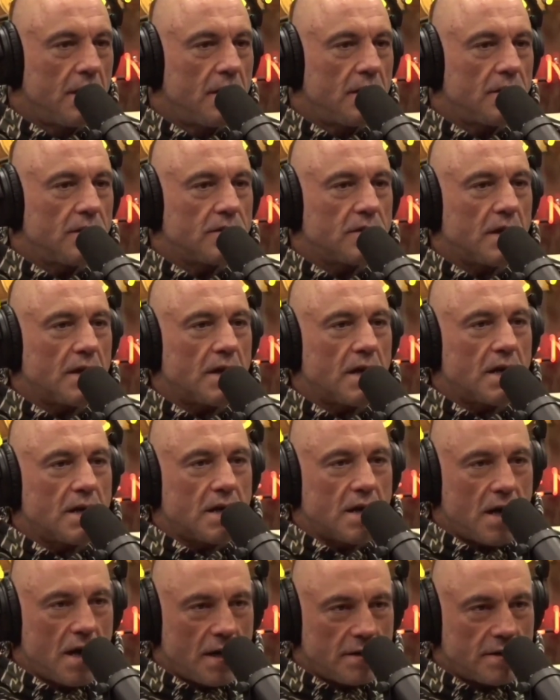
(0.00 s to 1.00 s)
There's like a
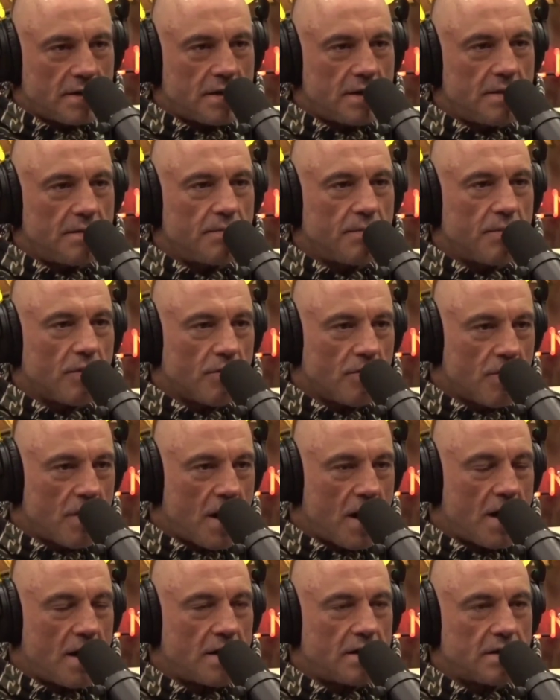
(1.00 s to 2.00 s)
constant
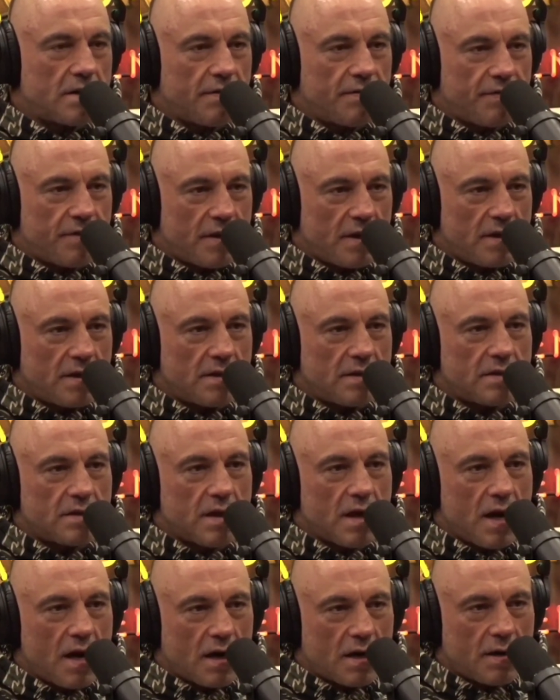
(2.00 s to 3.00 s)
barrage of things
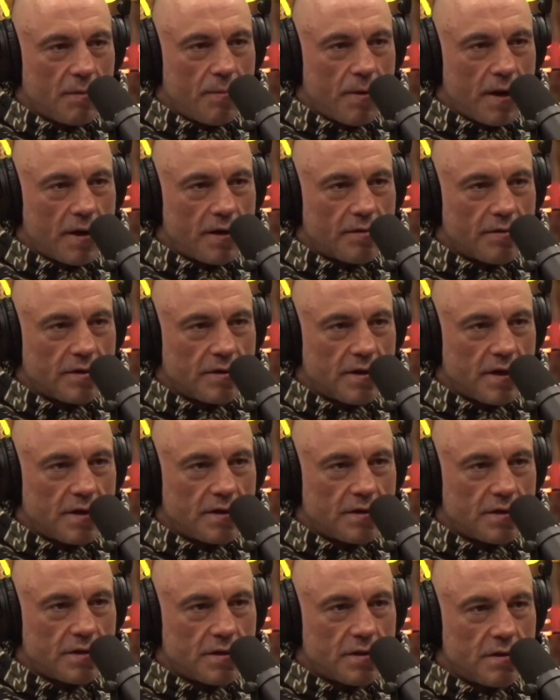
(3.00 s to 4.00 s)
to occupy your
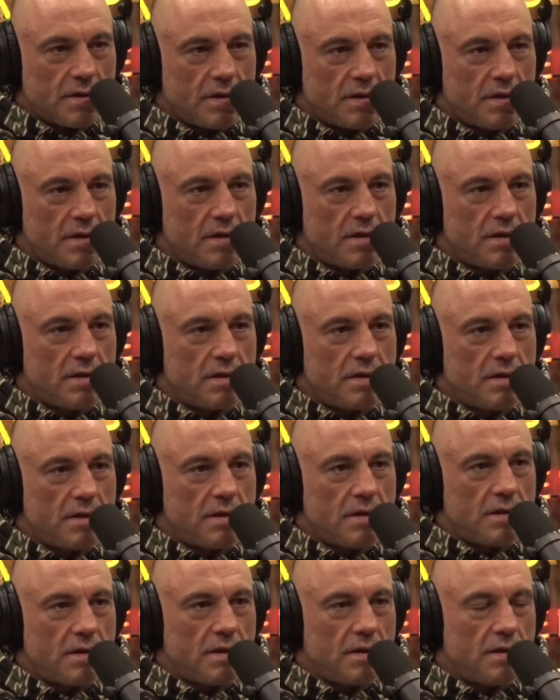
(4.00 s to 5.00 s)
attention.
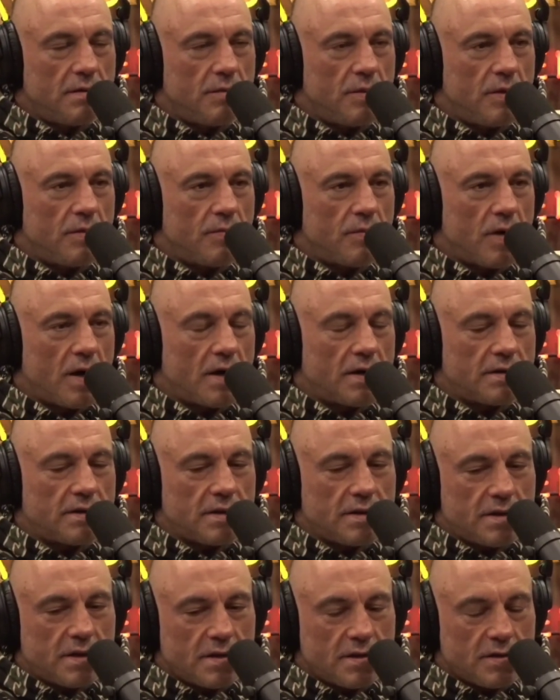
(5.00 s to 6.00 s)
And meanwhile,
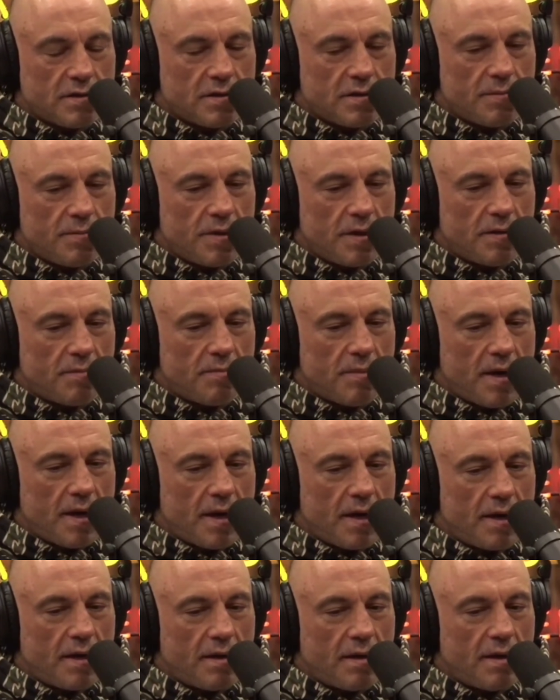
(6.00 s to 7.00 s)
decisions are being
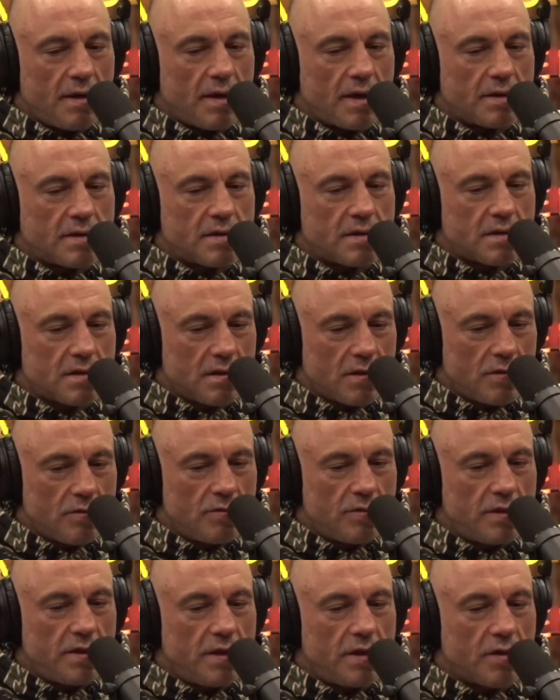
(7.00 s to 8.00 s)
made that
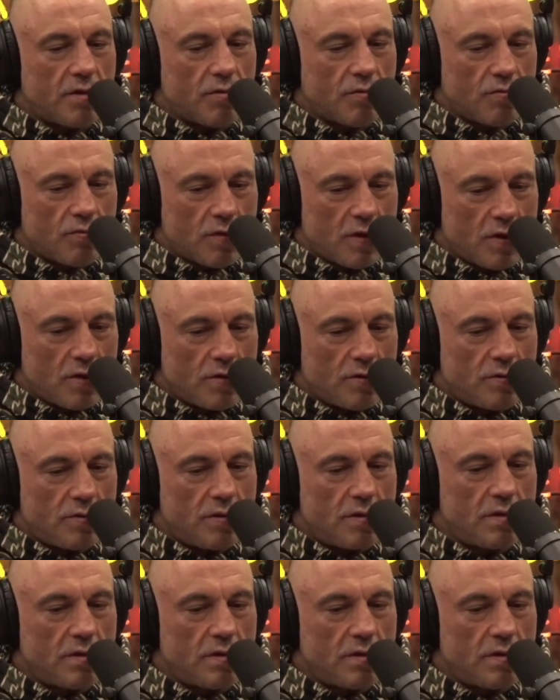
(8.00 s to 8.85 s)
slowly erode